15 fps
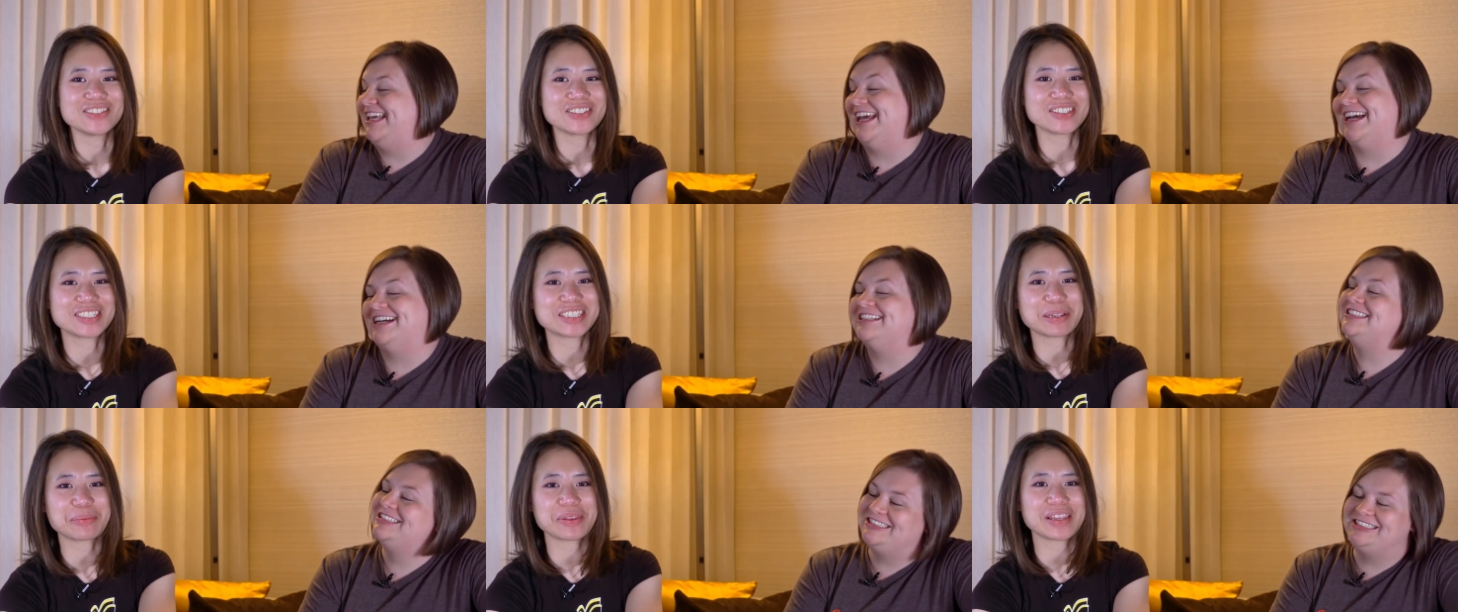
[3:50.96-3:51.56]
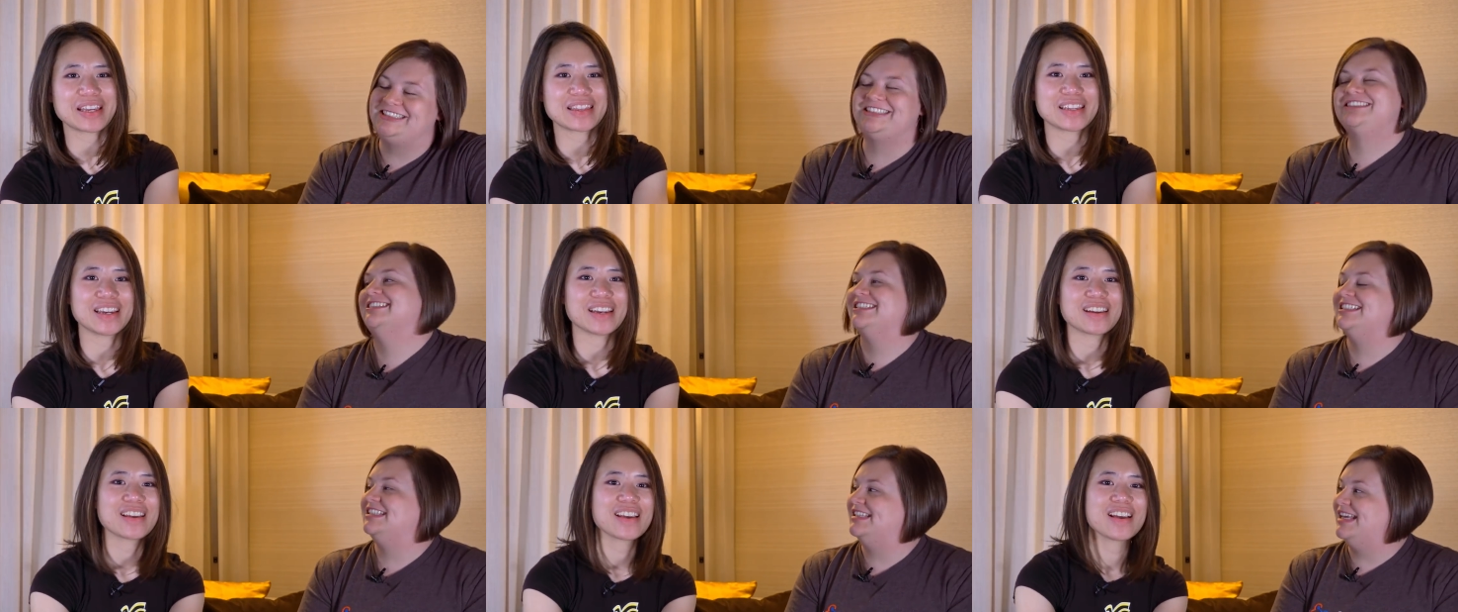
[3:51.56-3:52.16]
Speaker 1: yeah. or something like
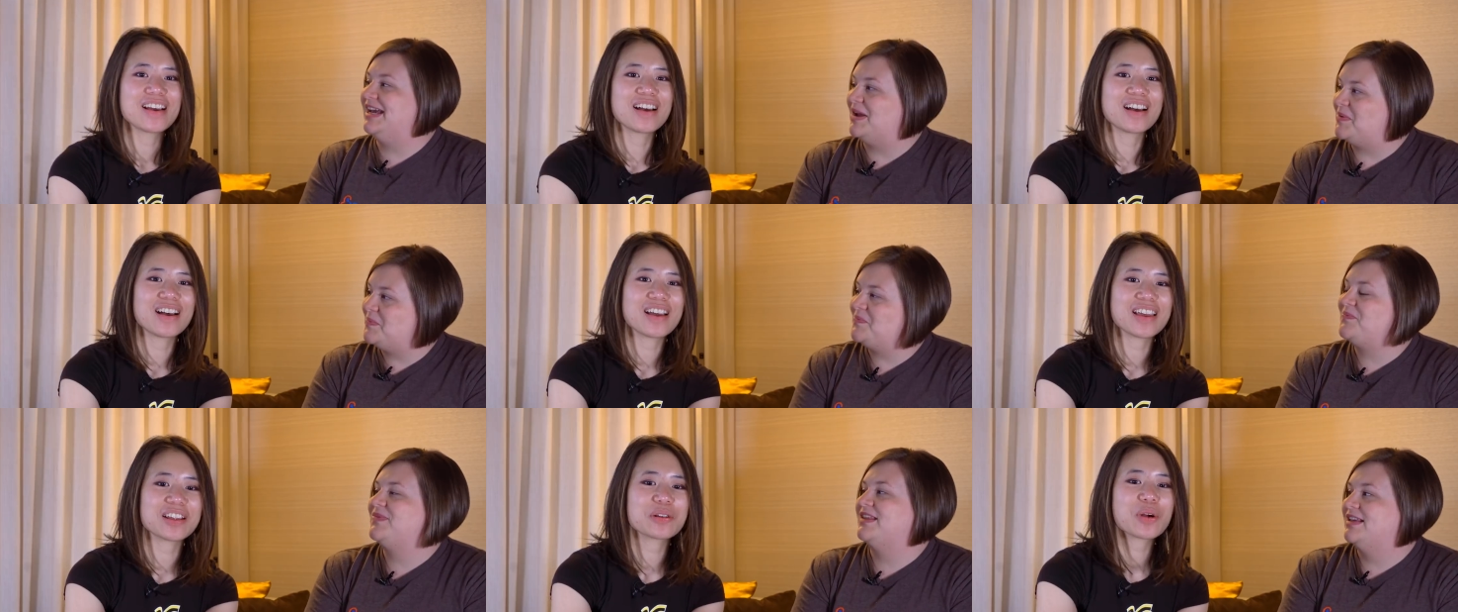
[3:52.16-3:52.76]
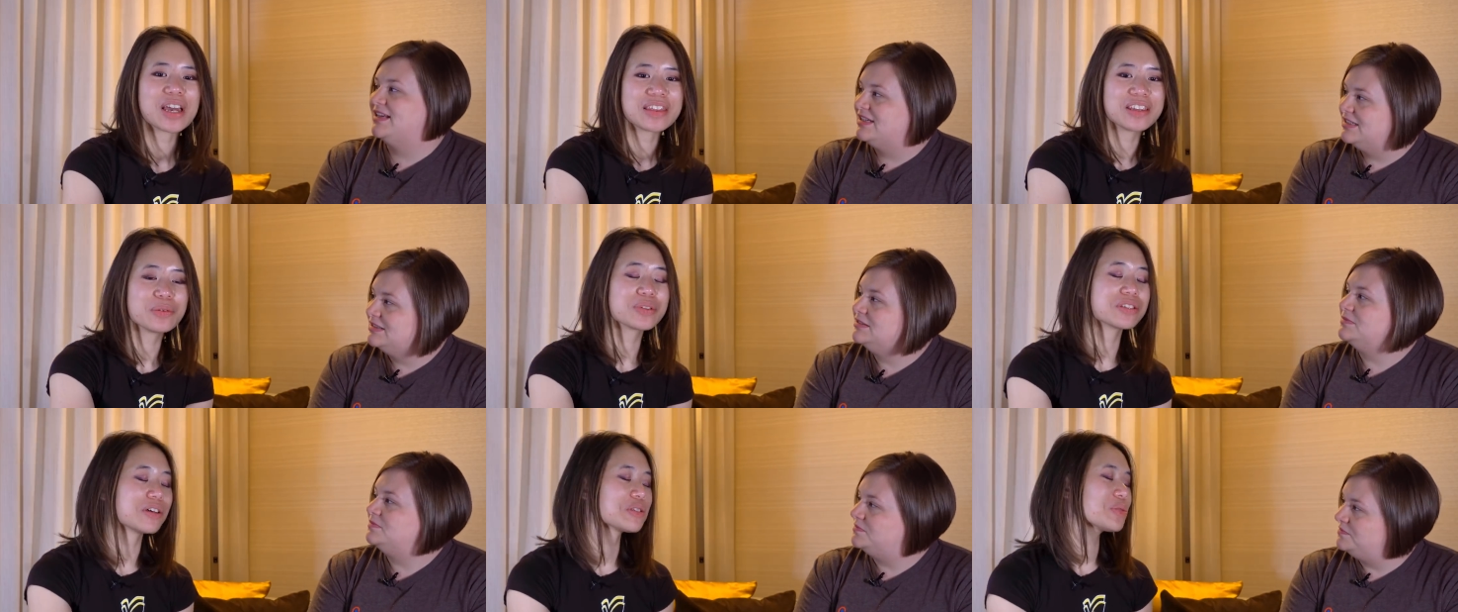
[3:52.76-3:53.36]
that. Yeah. And I
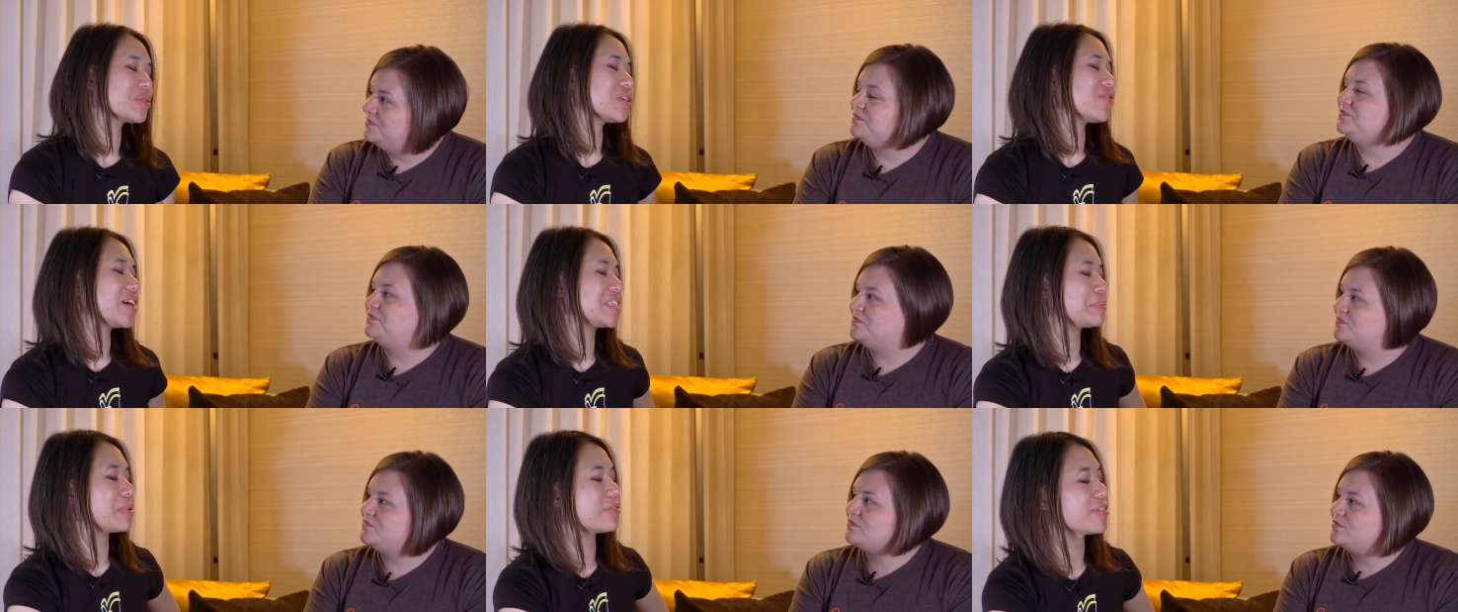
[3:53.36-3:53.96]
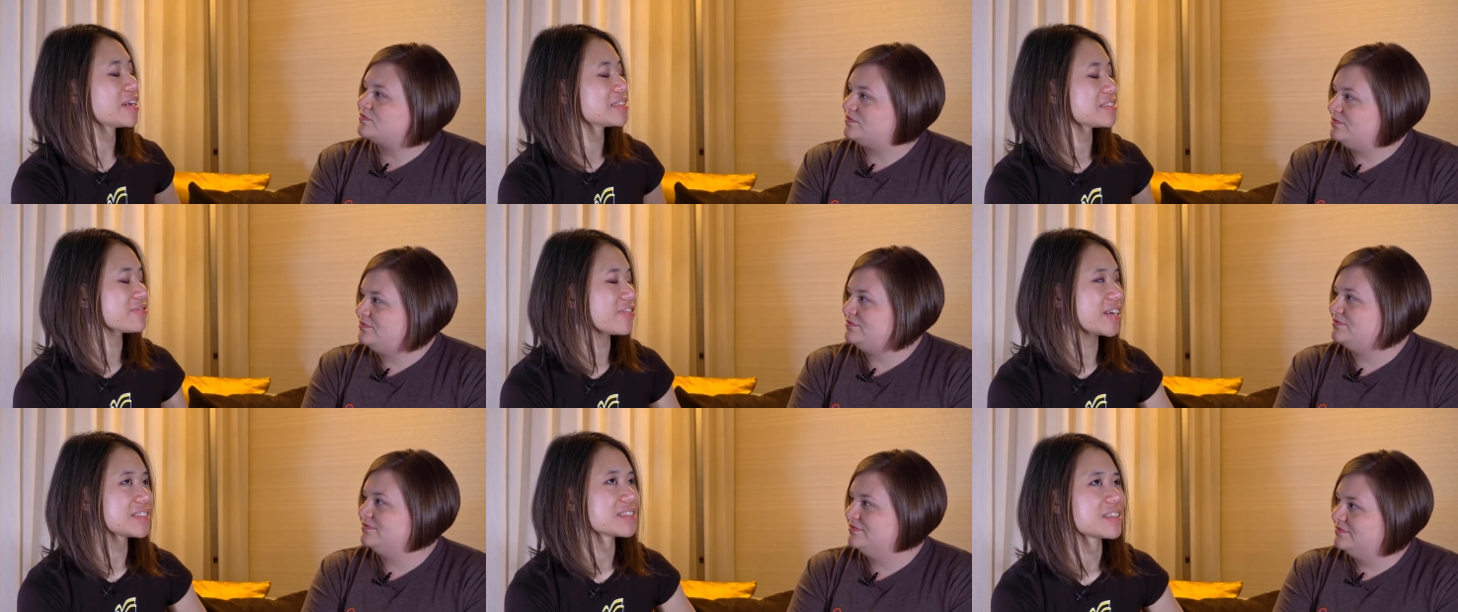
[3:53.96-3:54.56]
think what's also really fascinating about
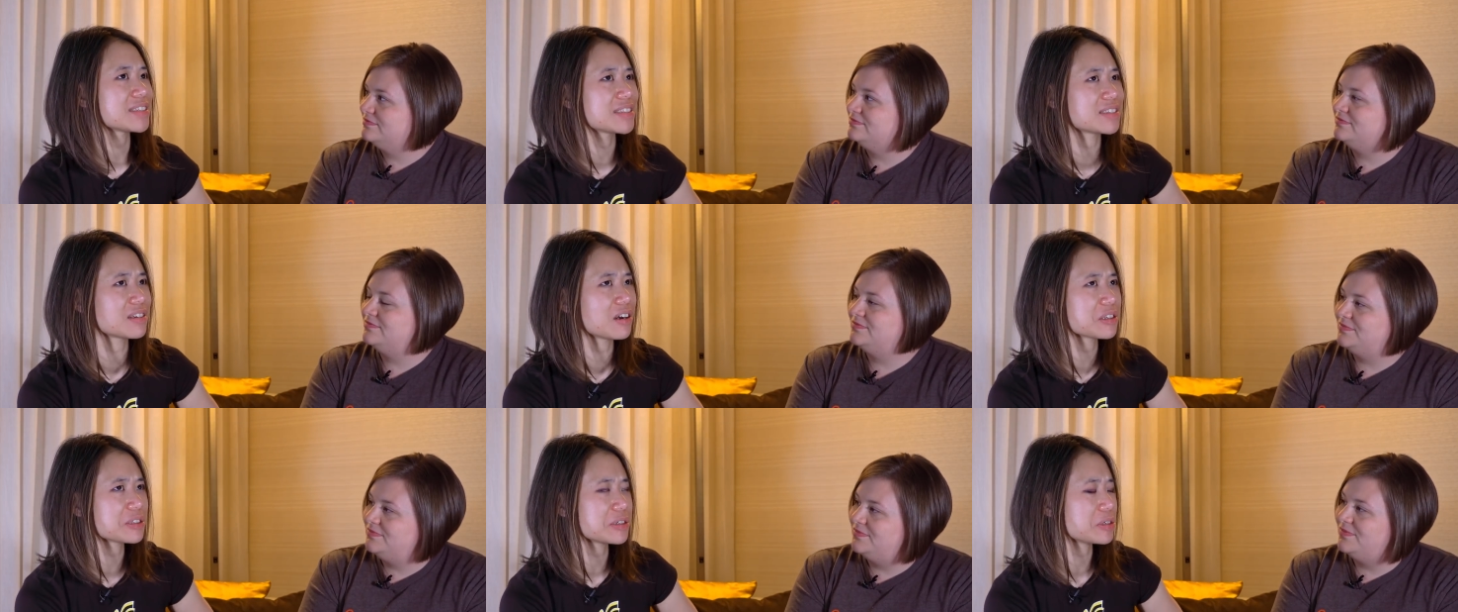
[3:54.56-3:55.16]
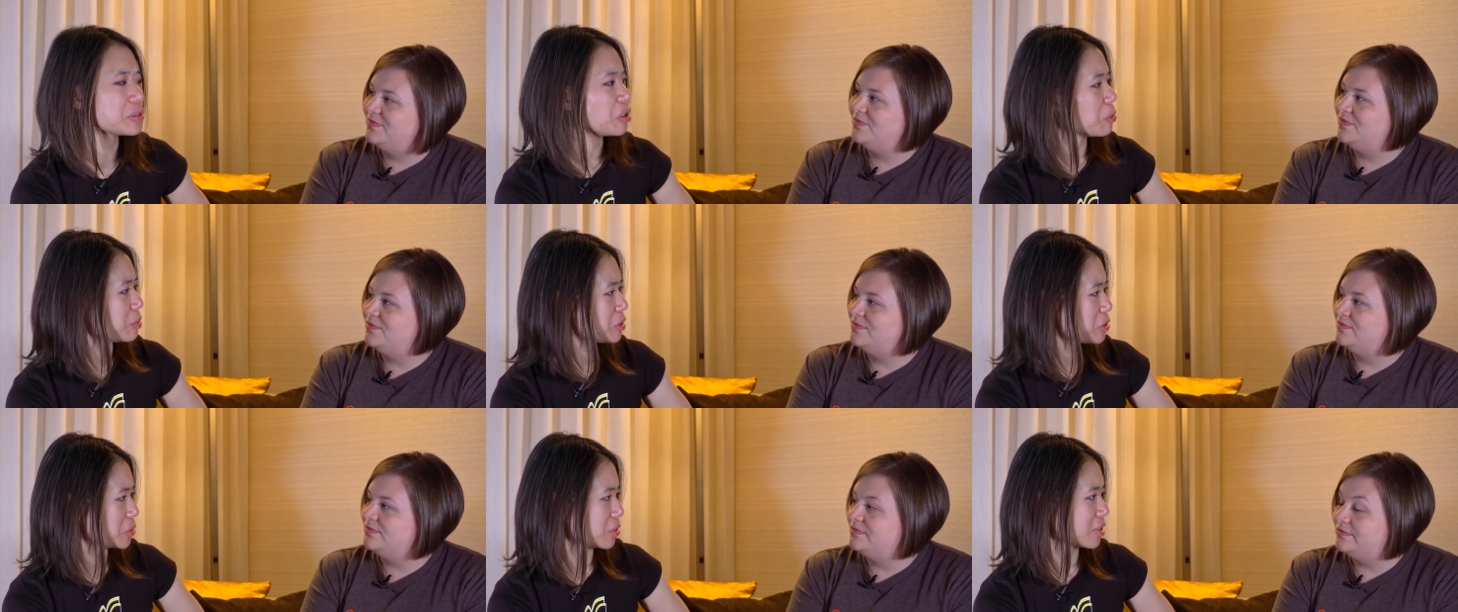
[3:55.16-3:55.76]
Fast, Fastlane is it's also
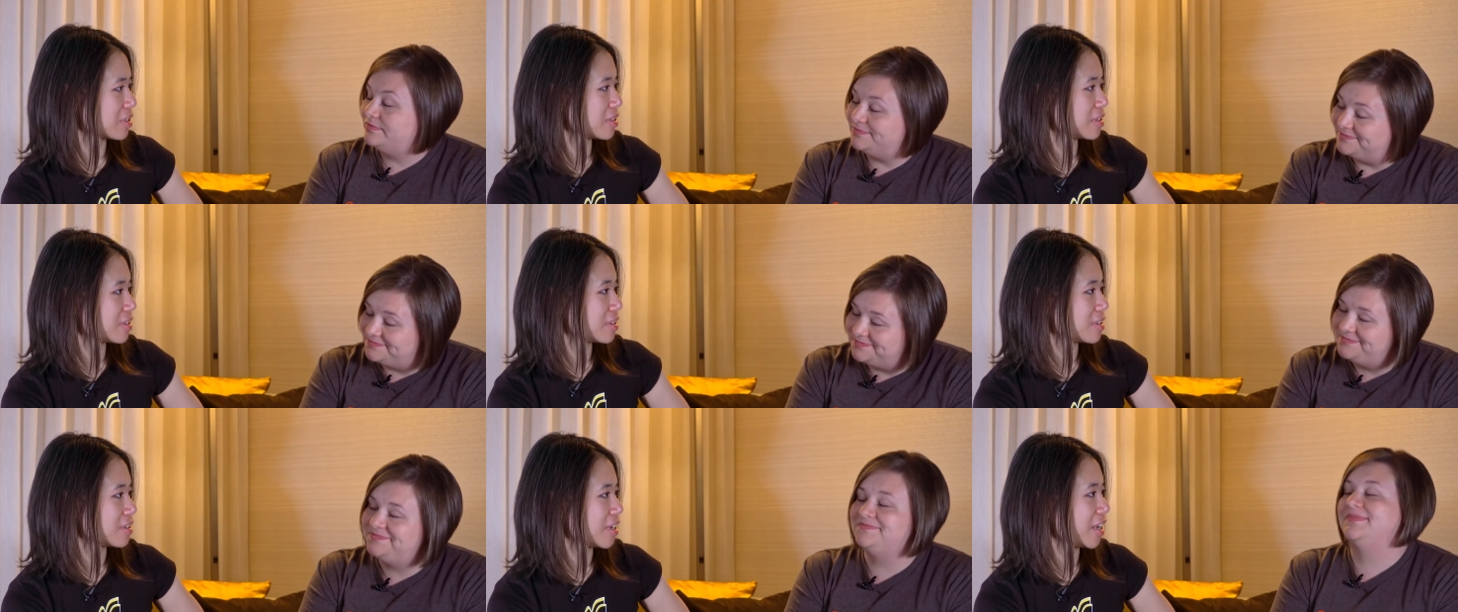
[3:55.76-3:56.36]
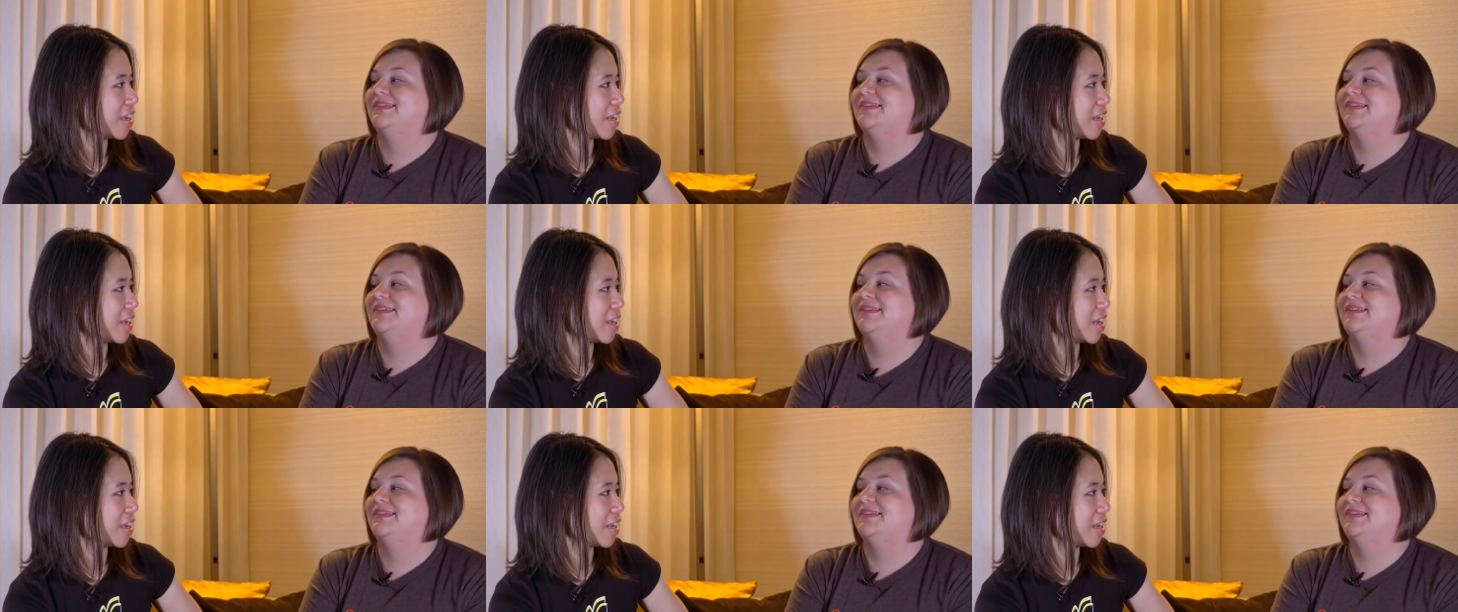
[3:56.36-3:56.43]
open source. Mm-hmm.